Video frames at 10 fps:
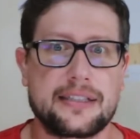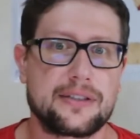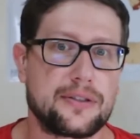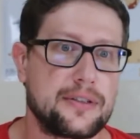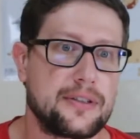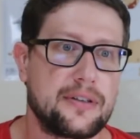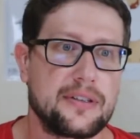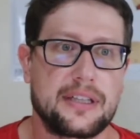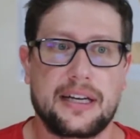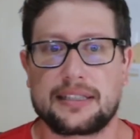They don't know
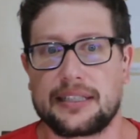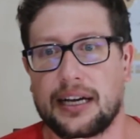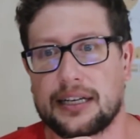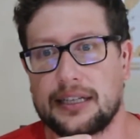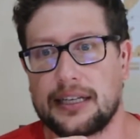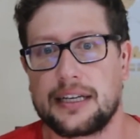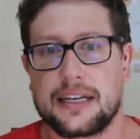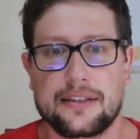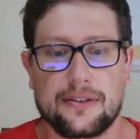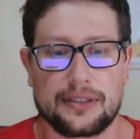it exactly
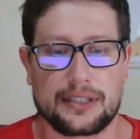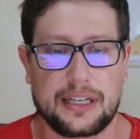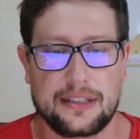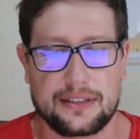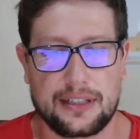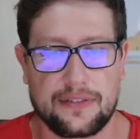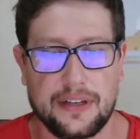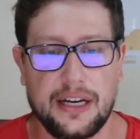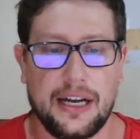and all this kind of stuff,